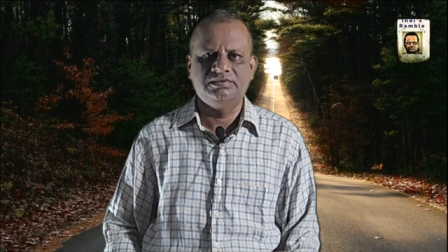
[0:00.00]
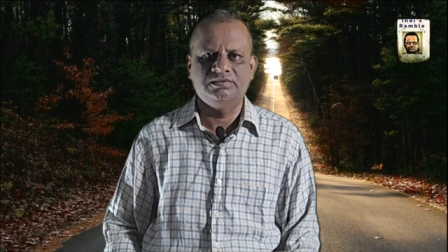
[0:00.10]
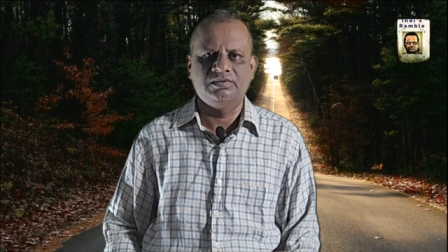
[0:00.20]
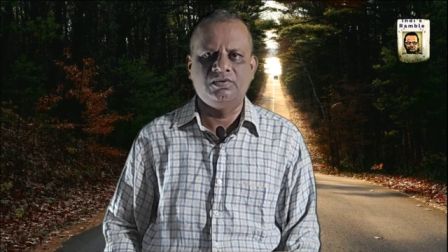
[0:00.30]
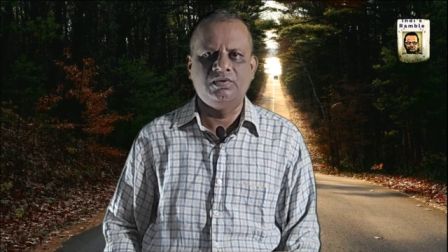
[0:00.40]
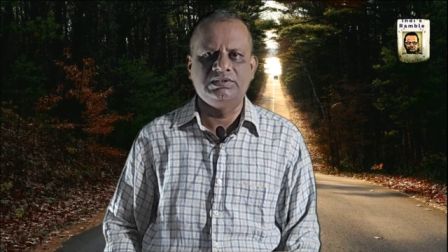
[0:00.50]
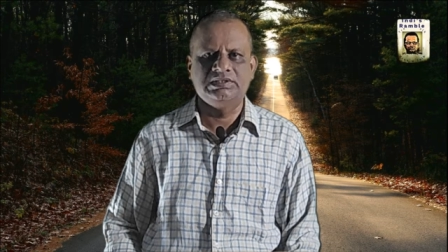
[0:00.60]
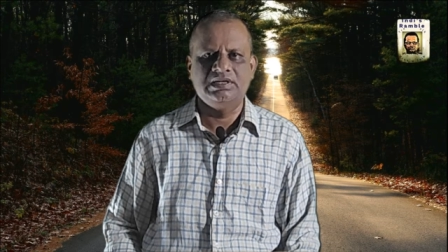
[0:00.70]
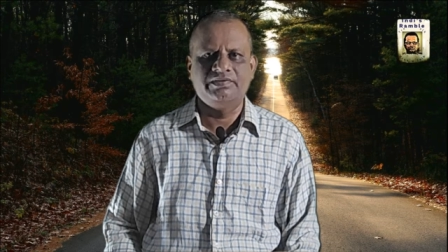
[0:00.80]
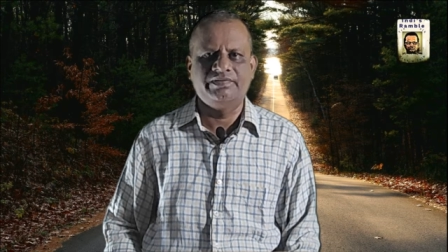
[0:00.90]
So
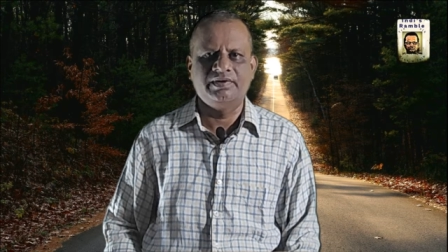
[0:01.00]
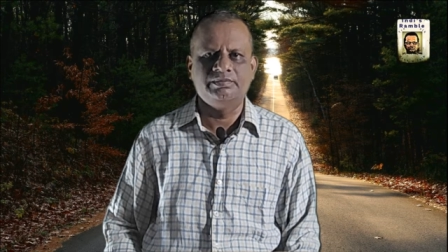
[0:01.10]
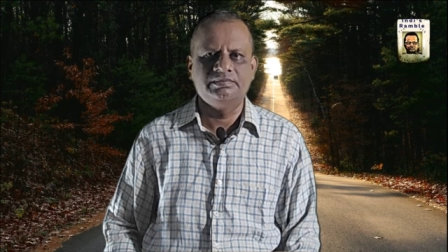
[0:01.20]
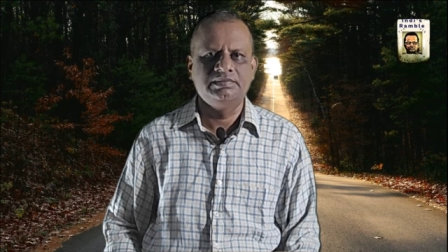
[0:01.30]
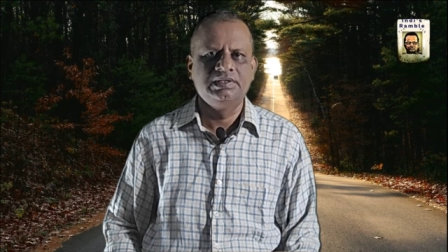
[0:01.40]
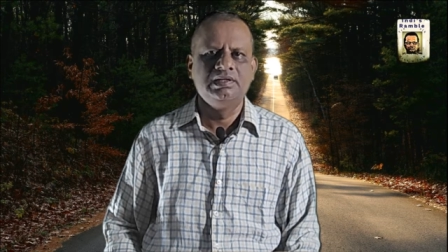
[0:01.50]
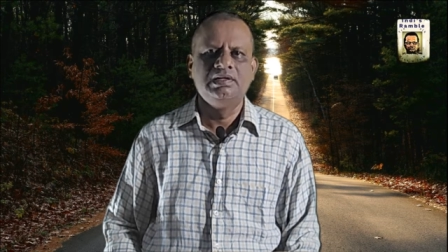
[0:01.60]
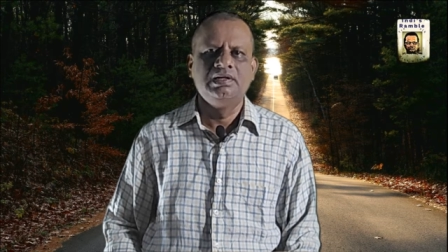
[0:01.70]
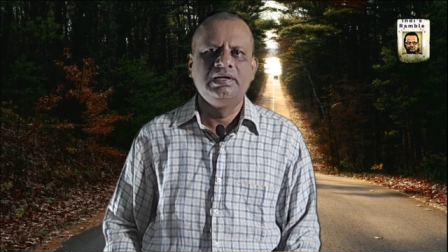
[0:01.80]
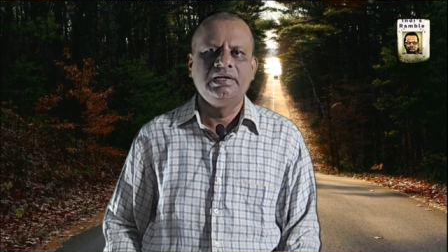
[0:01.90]
quotes are from
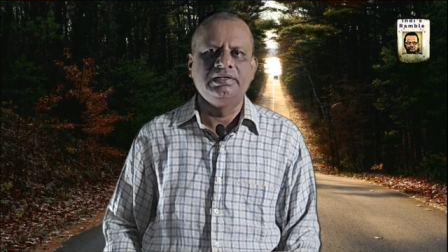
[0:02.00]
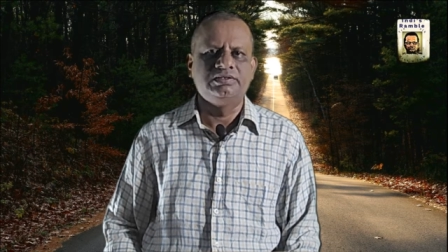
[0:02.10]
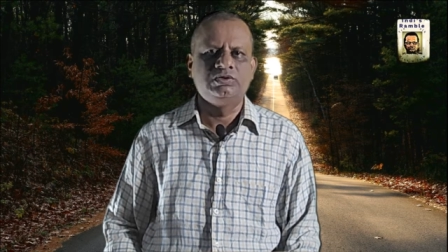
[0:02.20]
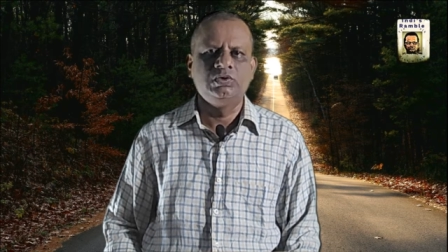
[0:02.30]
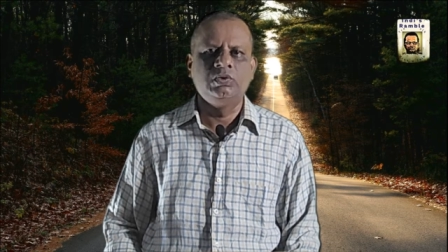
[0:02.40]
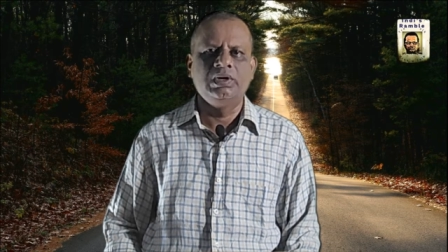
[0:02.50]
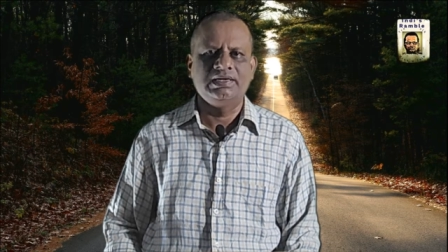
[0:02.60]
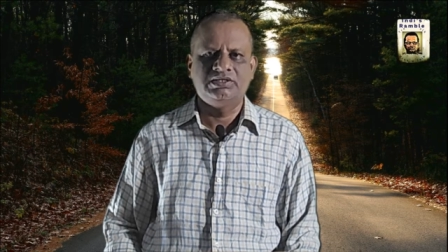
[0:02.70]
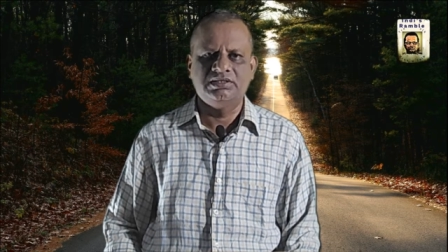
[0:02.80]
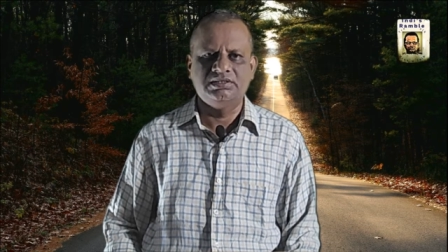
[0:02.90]
his two
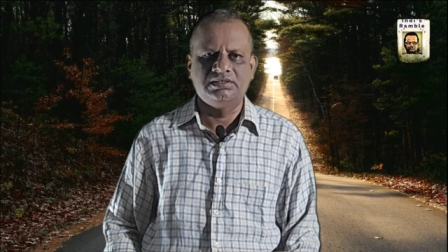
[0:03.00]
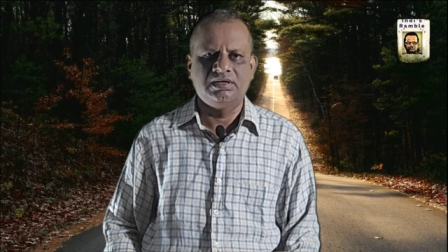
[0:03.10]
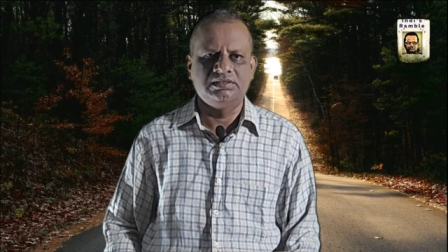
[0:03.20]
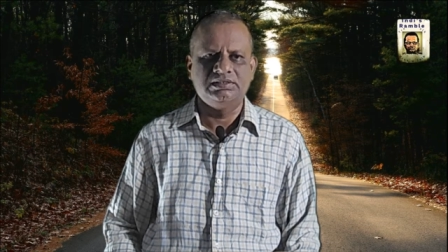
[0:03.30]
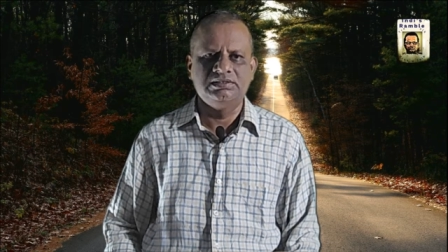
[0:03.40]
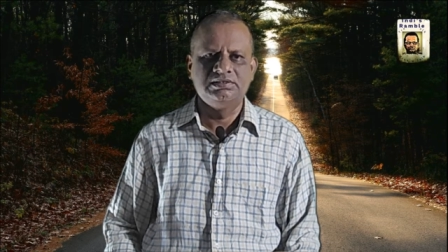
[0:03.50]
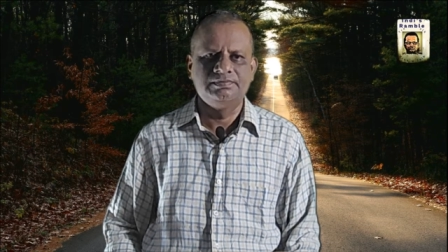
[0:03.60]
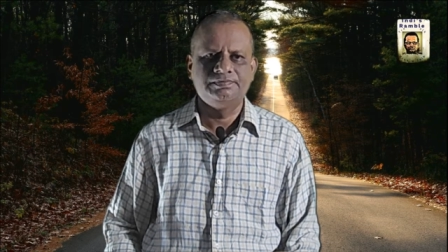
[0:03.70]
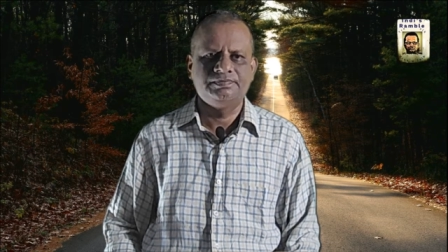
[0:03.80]
lectures on this.